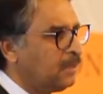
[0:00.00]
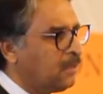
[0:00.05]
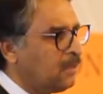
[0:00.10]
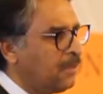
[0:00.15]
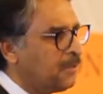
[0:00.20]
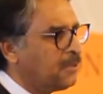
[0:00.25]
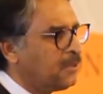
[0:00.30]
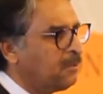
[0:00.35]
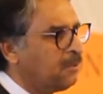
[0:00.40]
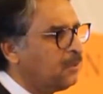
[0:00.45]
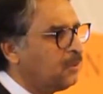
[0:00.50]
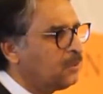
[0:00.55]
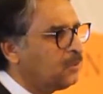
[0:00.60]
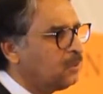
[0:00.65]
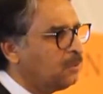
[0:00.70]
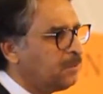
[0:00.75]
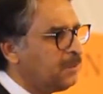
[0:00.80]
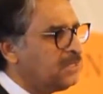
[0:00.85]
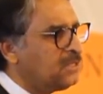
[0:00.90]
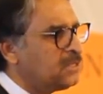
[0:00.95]
contribute
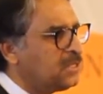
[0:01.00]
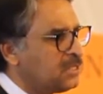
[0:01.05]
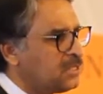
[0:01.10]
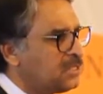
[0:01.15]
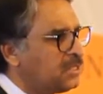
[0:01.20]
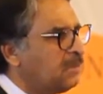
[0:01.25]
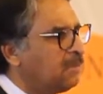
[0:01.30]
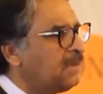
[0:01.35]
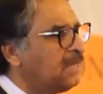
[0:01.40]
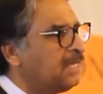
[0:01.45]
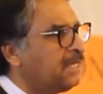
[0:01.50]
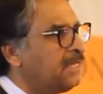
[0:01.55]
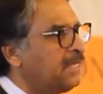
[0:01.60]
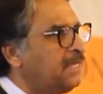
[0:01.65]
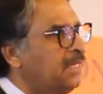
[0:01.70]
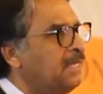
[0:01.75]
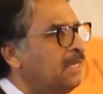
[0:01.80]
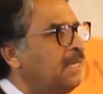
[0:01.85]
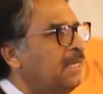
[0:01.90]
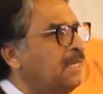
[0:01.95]
to peace and
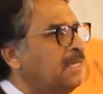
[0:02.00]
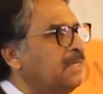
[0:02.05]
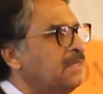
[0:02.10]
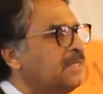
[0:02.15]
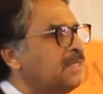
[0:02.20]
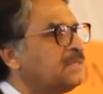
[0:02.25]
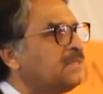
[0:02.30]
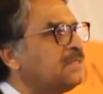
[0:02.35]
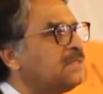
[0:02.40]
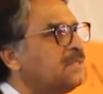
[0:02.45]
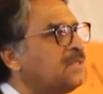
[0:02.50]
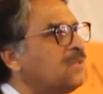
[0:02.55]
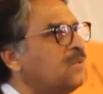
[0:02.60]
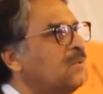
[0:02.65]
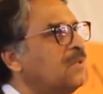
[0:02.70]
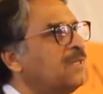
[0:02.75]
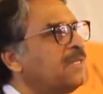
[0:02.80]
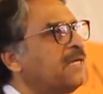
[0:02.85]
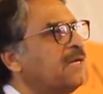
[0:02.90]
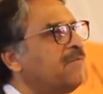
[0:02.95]
stability, this is the
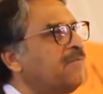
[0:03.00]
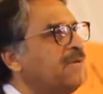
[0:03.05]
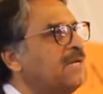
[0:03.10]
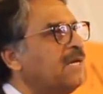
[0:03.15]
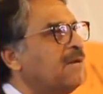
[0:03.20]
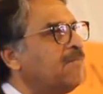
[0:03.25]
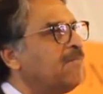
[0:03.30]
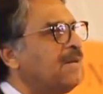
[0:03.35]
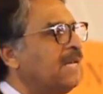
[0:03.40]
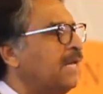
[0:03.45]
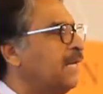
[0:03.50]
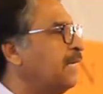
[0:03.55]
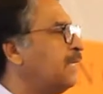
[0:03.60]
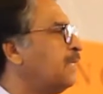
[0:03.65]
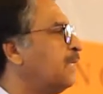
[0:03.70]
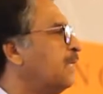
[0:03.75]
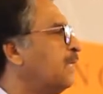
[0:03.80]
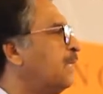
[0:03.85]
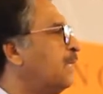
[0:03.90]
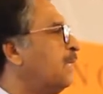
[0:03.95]
role that we have
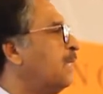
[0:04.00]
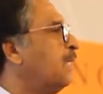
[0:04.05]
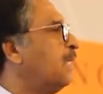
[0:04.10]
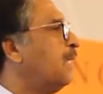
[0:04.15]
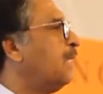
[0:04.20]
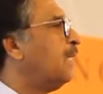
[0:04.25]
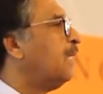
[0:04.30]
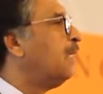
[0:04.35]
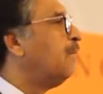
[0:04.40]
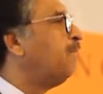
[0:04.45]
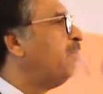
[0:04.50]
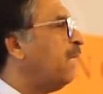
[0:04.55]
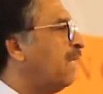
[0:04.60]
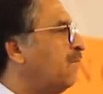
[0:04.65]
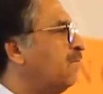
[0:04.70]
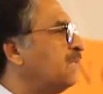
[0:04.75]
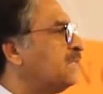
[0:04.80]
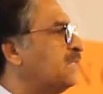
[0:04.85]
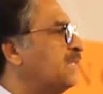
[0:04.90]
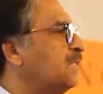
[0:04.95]
played
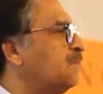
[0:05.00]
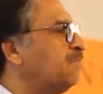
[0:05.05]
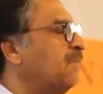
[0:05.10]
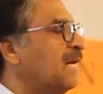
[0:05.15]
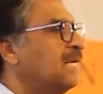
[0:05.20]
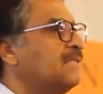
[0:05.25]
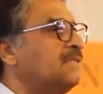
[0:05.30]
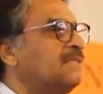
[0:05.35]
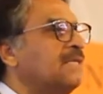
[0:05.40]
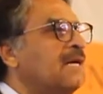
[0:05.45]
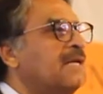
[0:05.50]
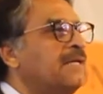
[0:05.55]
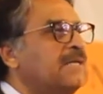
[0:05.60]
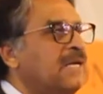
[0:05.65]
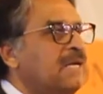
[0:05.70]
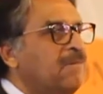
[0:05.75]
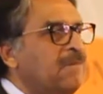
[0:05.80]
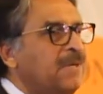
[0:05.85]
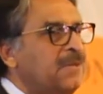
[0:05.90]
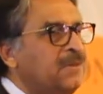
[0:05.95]
ever since Pakistan
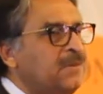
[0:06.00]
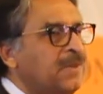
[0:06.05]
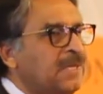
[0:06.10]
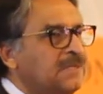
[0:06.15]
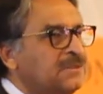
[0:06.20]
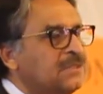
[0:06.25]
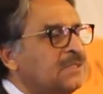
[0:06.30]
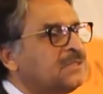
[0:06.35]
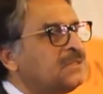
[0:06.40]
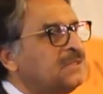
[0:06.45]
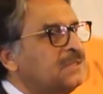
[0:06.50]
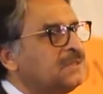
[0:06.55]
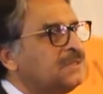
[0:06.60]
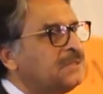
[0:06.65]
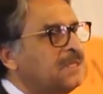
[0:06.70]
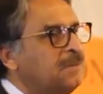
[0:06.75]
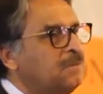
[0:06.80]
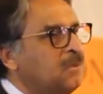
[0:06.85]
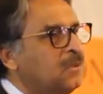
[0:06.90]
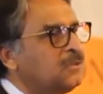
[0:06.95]
came into
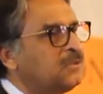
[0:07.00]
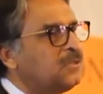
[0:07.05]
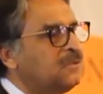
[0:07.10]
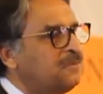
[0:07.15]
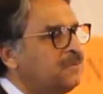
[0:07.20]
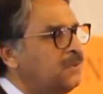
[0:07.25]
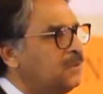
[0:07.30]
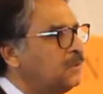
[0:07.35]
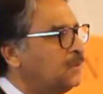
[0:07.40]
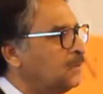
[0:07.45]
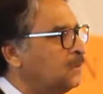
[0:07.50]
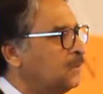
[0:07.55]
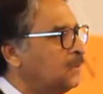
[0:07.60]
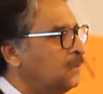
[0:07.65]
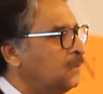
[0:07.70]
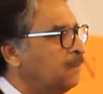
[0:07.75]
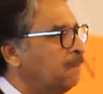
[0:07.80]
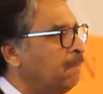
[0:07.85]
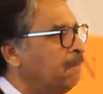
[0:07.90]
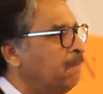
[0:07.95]
existence. And most of you
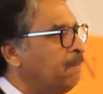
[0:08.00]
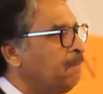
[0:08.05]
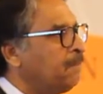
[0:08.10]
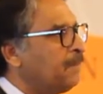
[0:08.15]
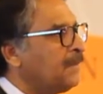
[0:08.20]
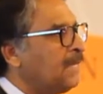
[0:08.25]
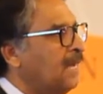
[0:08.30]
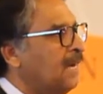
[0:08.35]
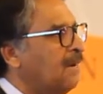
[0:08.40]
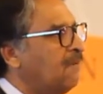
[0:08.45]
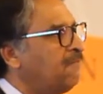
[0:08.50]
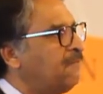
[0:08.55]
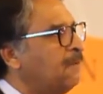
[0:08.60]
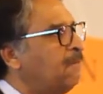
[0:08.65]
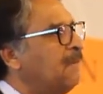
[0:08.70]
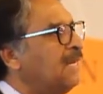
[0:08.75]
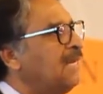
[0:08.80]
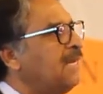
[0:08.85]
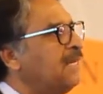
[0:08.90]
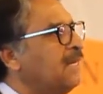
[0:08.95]
who are
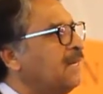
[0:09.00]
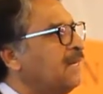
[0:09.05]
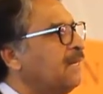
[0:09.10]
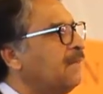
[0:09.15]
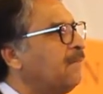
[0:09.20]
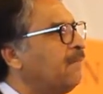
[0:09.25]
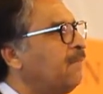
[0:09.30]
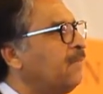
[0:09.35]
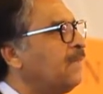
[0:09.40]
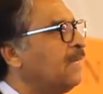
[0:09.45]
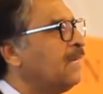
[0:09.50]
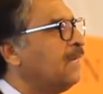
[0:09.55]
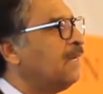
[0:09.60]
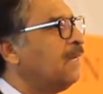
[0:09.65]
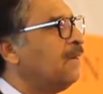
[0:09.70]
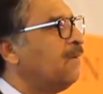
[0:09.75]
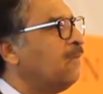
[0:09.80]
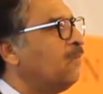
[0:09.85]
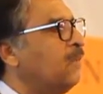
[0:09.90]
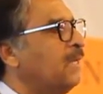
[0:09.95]
familiar
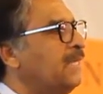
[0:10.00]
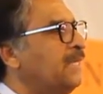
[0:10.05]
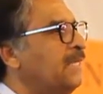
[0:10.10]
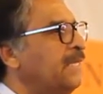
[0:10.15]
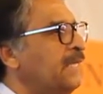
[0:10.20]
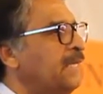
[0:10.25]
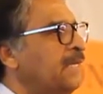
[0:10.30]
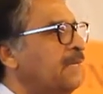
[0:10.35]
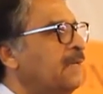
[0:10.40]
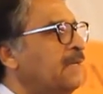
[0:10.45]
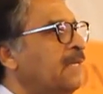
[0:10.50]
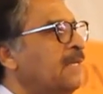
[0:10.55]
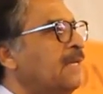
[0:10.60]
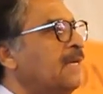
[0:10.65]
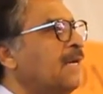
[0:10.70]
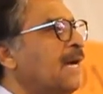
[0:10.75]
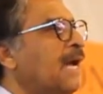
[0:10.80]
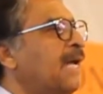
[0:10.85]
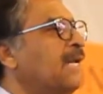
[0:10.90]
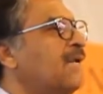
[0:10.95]
with the
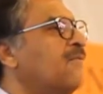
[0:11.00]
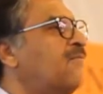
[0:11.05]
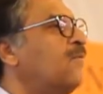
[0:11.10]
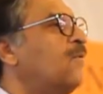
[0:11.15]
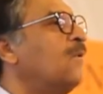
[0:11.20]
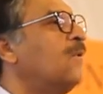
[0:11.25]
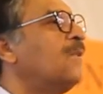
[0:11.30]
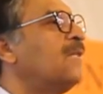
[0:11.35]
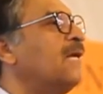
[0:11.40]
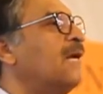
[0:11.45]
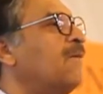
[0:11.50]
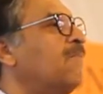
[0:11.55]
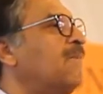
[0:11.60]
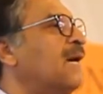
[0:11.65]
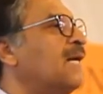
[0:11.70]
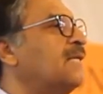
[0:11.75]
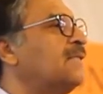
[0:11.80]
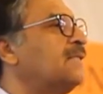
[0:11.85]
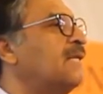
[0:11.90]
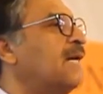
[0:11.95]
kind of role that
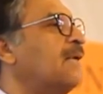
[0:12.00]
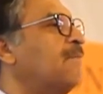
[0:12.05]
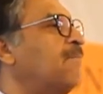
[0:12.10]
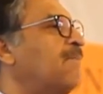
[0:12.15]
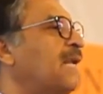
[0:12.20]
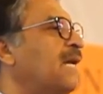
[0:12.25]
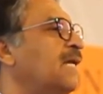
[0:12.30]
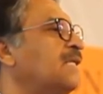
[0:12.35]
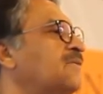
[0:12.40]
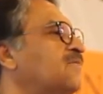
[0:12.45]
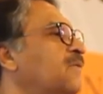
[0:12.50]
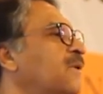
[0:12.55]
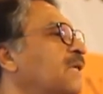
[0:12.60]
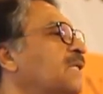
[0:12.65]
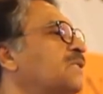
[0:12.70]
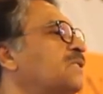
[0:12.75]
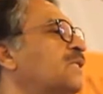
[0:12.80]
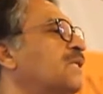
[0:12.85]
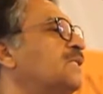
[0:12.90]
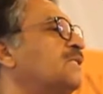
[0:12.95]
Pakistan plays, for
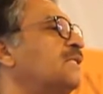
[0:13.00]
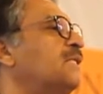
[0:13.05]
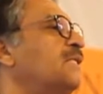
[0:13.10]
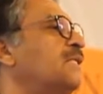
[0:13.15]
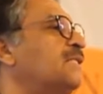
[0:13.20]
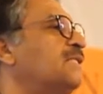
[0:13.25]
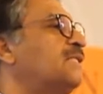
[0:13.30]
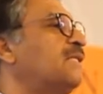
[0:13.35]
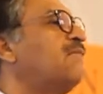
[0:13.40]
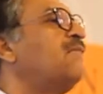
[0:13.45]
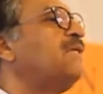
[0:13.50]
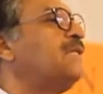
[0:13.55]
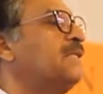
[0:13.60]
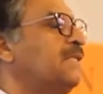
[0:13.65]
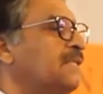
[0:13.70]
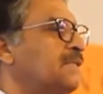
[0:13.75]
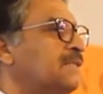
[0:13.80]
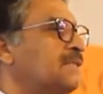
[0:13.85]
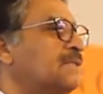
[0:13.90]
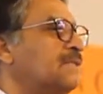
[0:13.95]
instance, in the
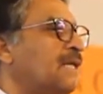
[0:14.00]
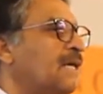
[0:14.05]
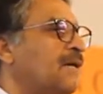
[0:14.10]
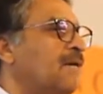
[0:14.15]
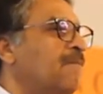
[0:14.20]
70s,